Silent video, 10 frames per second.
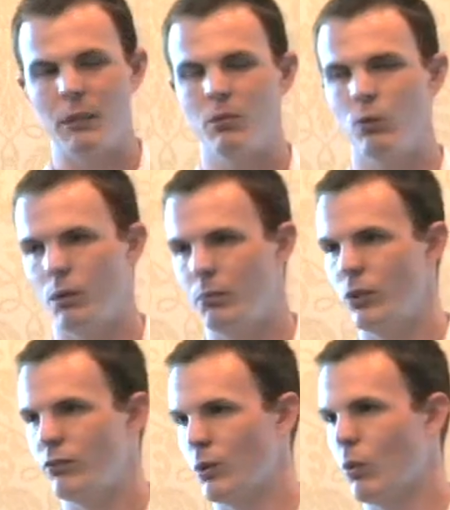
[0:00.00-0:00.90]
people will
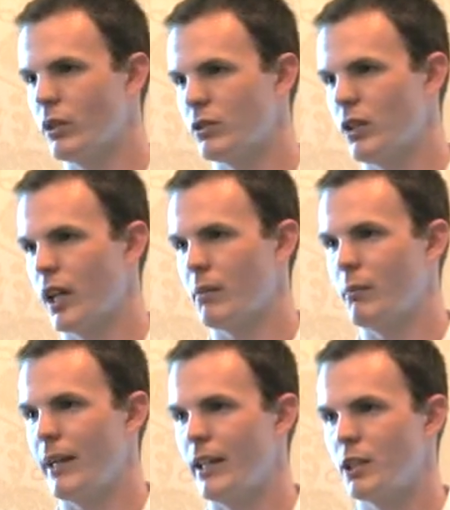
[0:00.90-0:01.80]
move towards
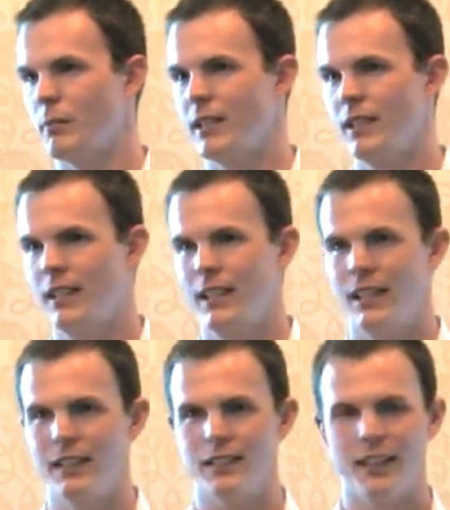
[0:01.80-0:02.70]
document management,
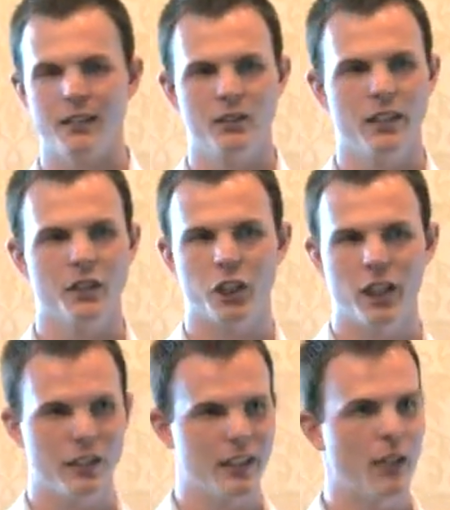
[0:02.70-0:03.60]
is that in
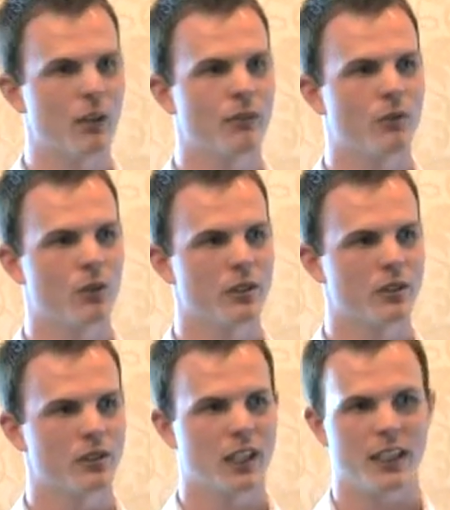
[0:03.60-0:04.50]
shared network
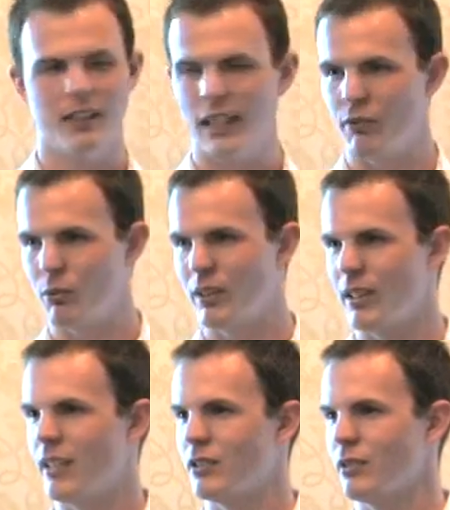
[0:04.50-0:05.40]
folders, and
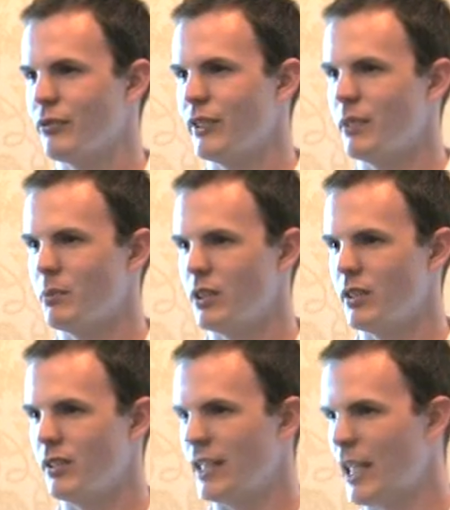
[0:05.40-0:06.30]
everyone has the freedom
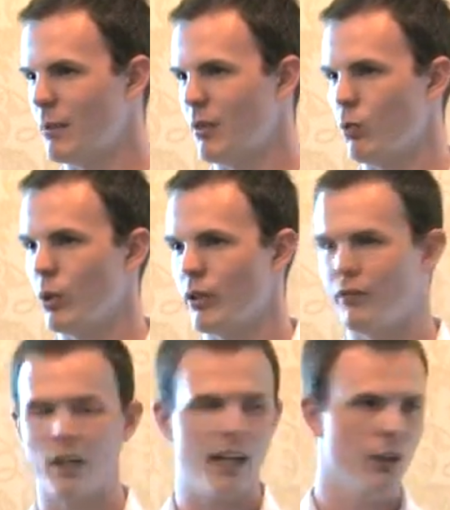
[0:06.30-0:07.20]
to name a
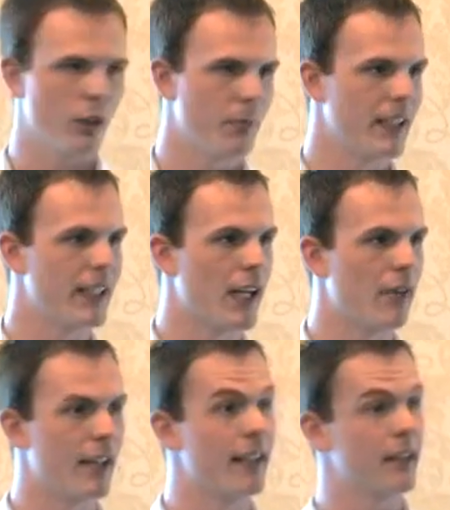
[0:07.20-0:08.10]
Word file or a
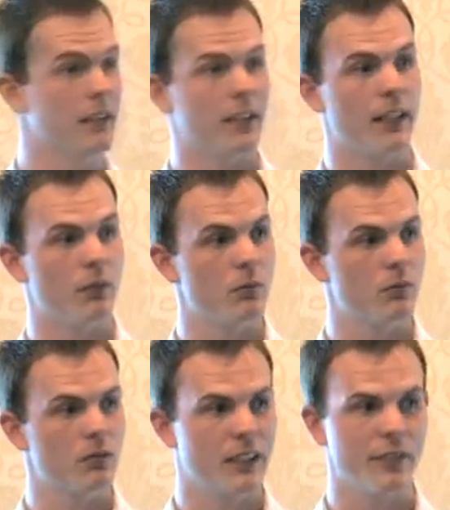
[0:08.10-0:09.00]
PDF, anything that they
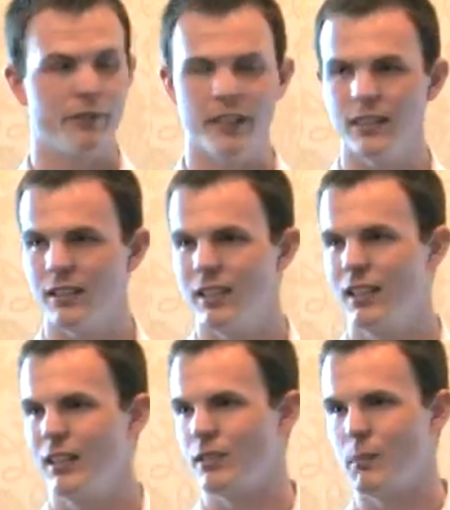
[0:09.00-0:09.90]
see fit.
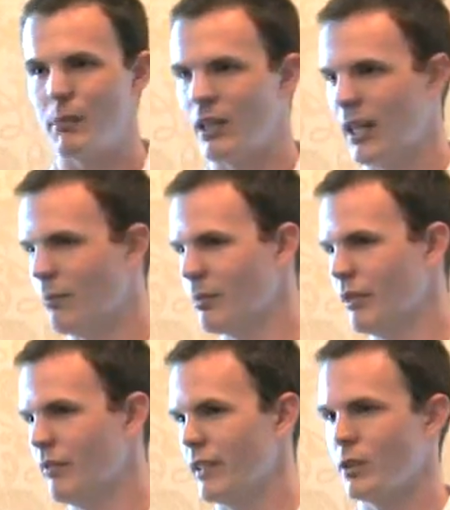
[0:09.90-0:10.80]
Maybe I
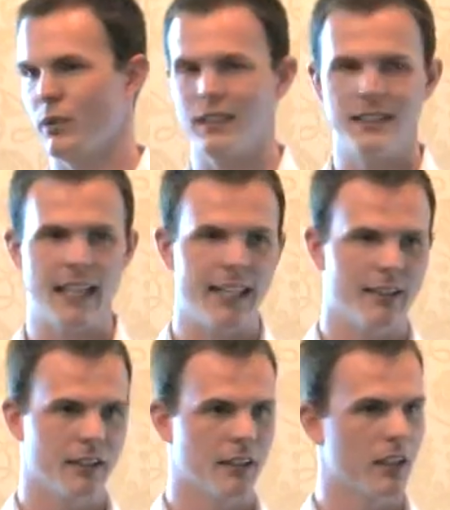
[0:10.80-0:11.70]
prefix it with the
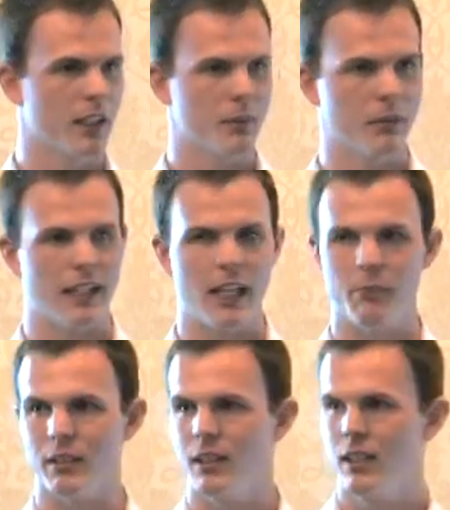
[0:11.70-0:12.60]
date and the customer
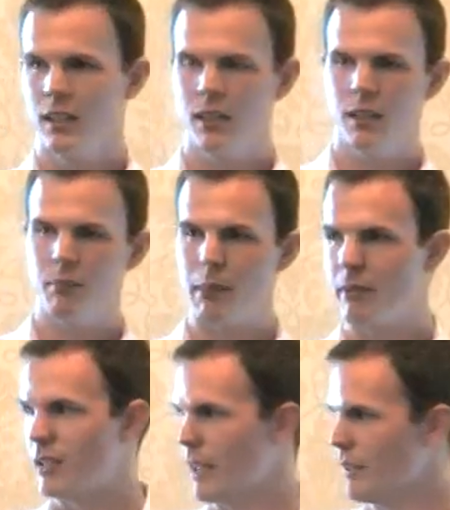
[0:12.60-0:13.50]
name, and
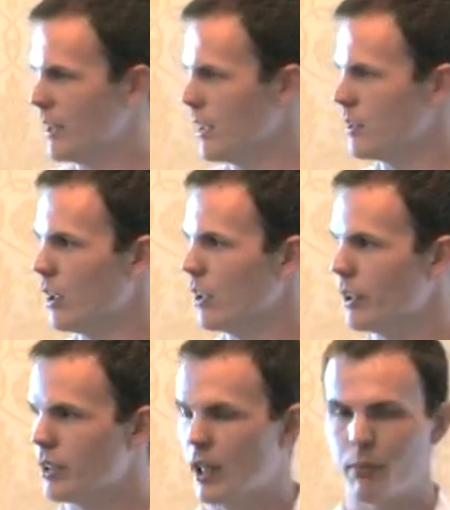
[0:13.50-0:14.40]
maybe Stephanie does all
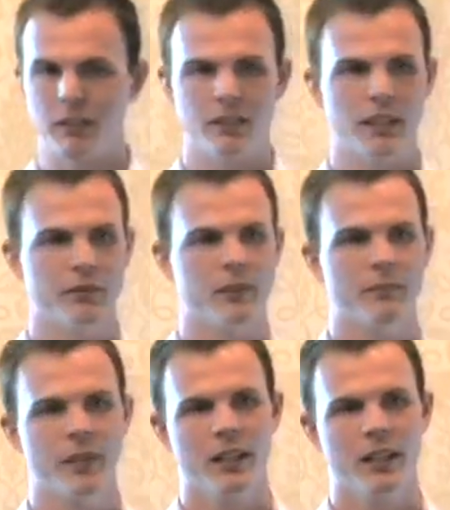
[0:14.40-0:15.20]
her documents different.